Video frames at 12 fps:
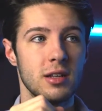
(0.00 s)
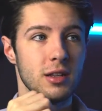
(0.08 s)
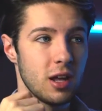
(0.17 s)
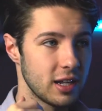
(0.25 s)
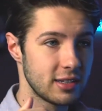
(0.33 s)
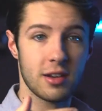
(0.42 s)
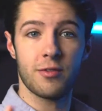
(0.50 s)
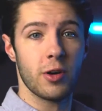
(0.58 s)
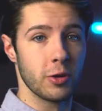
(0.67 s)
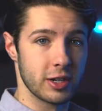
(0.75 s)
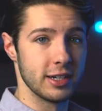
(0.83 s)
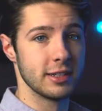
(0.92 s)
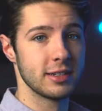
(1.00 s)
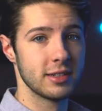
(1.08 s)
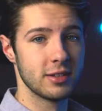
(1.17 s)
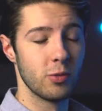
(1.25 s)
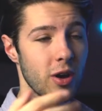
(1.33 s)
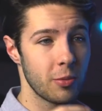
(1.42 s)
lots in focus.
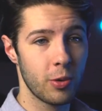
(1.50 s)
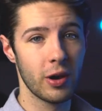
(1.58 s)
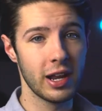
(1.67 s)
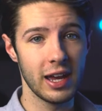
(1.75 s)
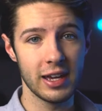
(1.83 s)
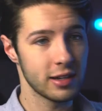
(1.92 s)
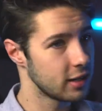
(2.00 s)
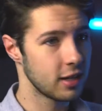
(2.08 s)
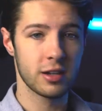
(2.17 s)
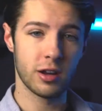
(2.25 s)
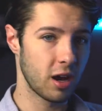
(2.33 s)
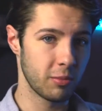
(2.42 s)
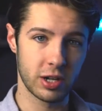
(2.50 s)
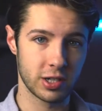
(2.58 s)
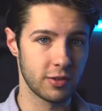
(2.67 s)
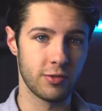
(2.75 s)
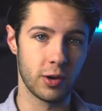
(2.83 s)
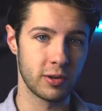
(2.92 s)
1.8, not much in
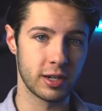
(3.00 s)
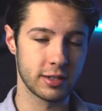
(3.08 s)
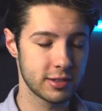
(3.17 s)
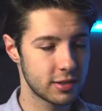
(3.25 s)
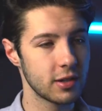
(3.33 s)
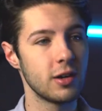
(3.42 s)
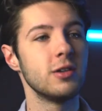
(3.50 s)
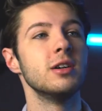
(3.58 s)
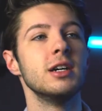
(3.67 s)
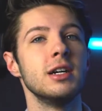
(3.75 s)
focus. So